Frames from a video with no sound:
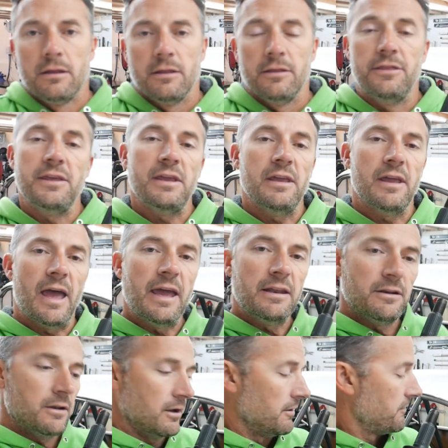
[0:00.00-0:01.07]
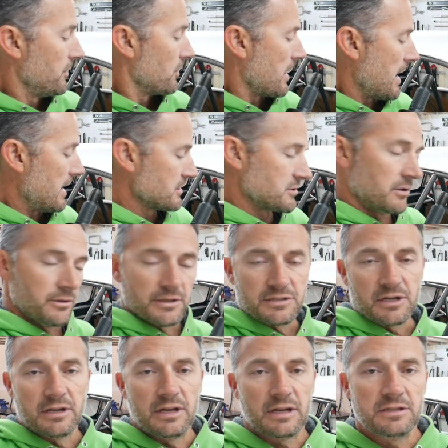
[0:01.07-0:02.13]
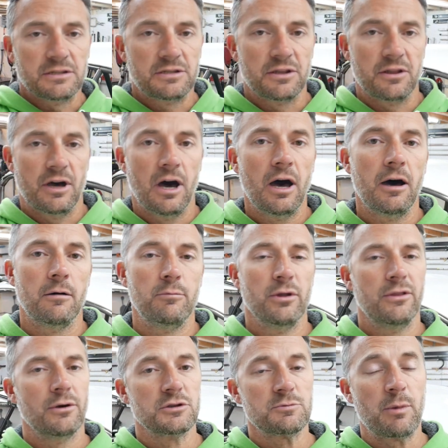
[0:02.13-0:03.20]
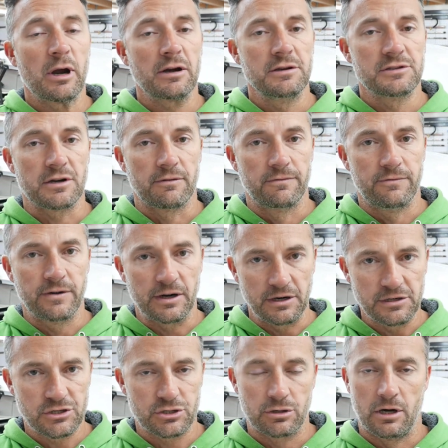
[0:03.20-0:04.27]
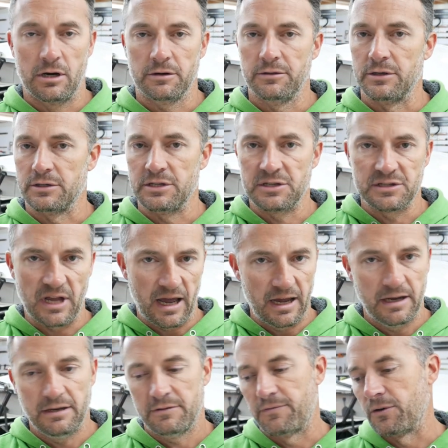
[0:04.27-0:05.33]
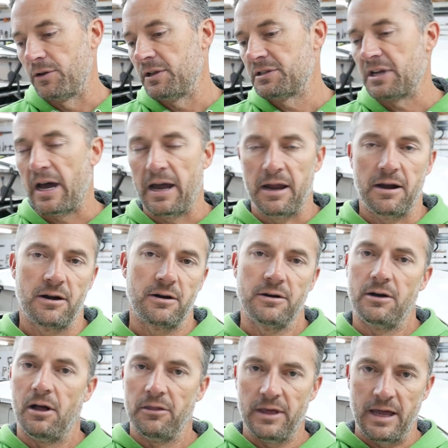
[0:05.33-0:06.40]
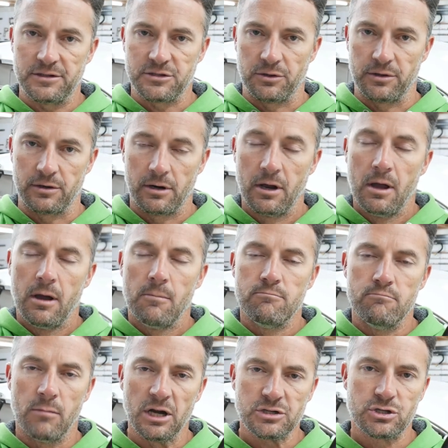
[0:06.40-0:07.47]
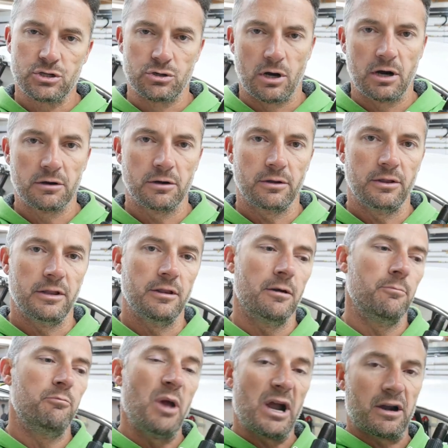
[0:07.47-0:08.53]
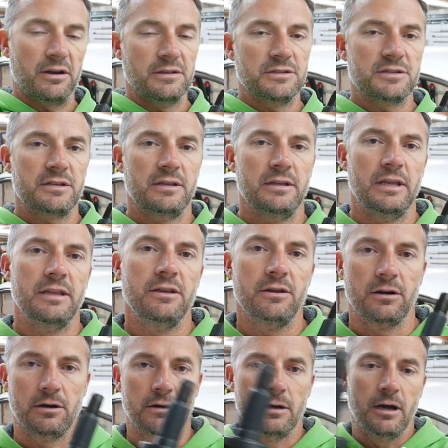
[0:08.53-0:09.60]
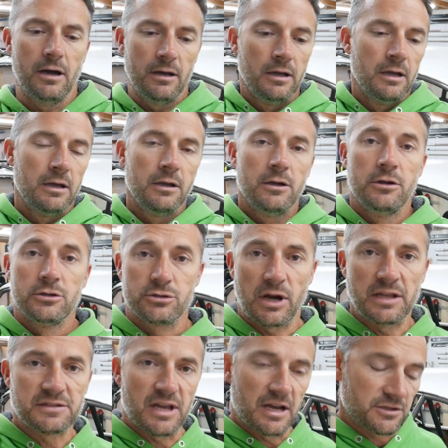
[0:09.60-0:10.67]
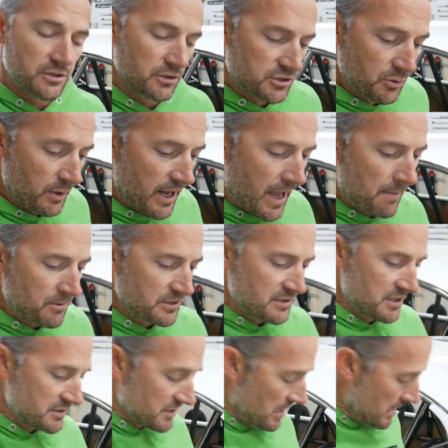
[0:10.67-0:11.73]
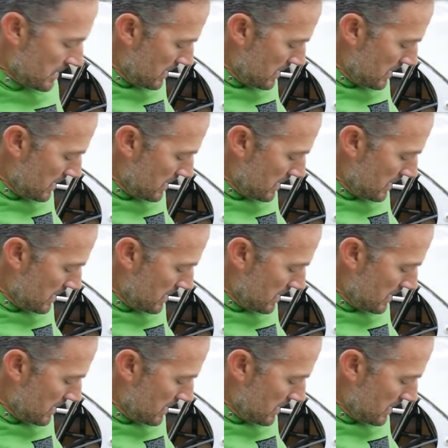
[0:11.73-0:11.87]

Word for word: the end of your axle that's connected to the hub, those bearings are very strong. They're designed for the tire and all that, so they're much stronger than the bearings in your uh, transaxle. So what happens is